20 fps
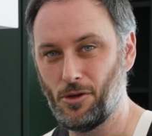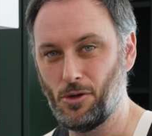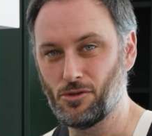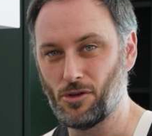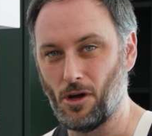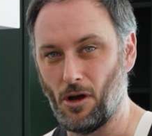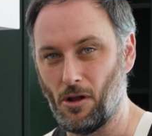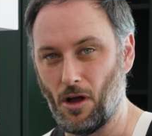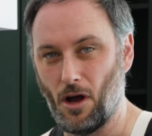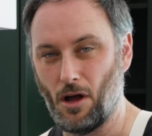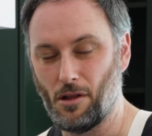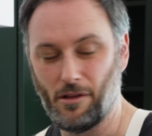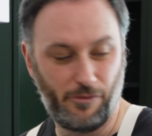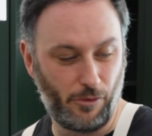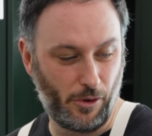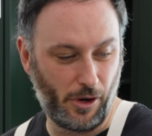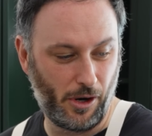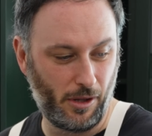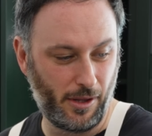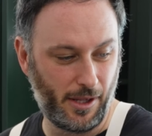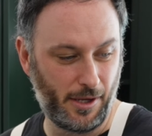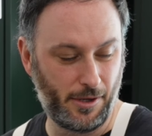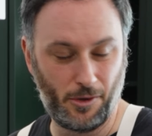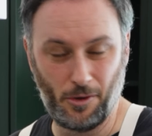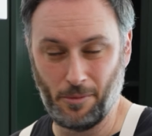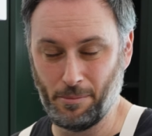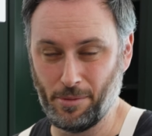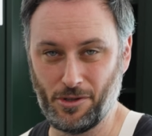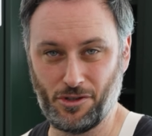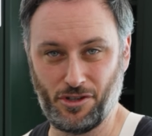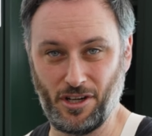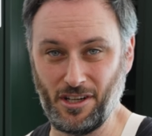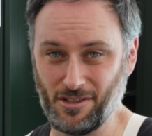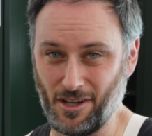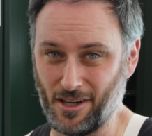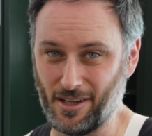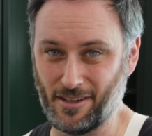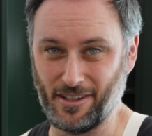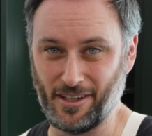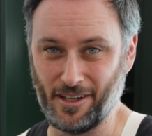Use all olive oil and don't put cheese
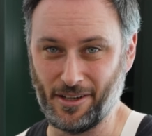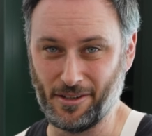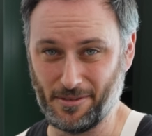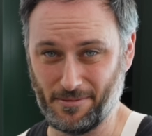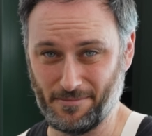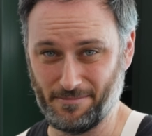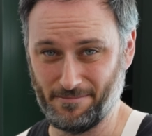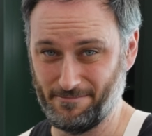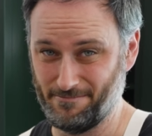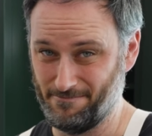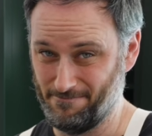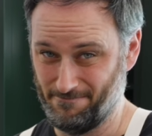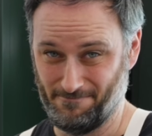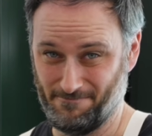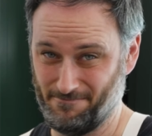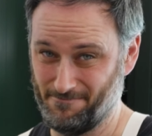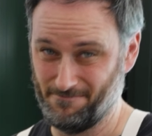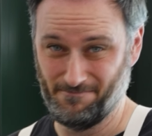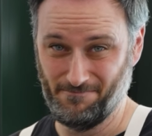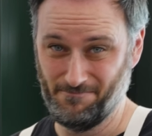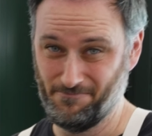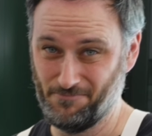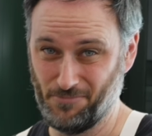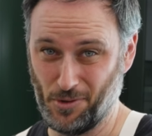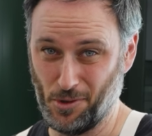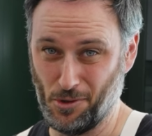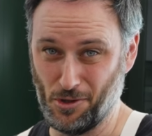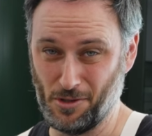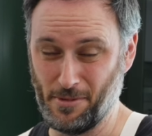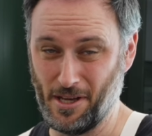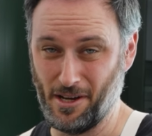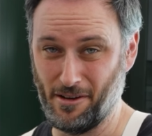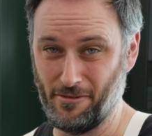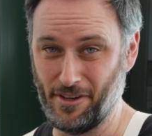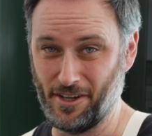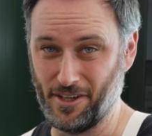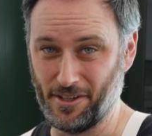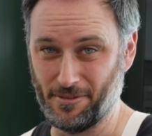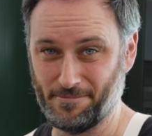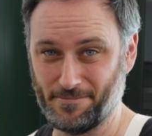on at the end. You just made it
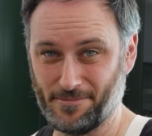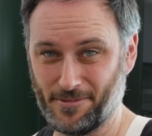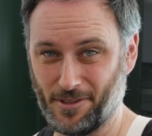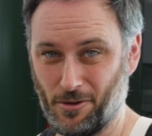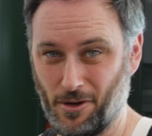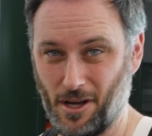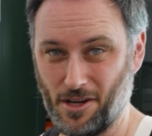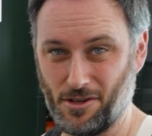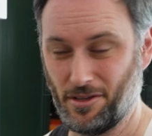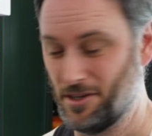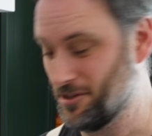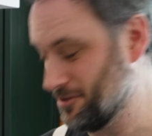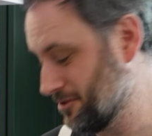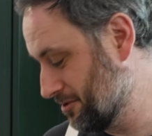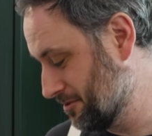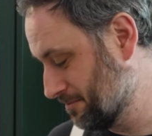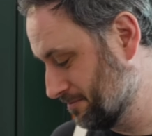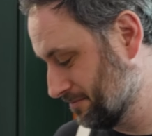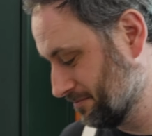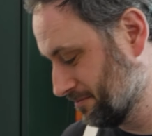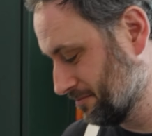vegan, congratulations.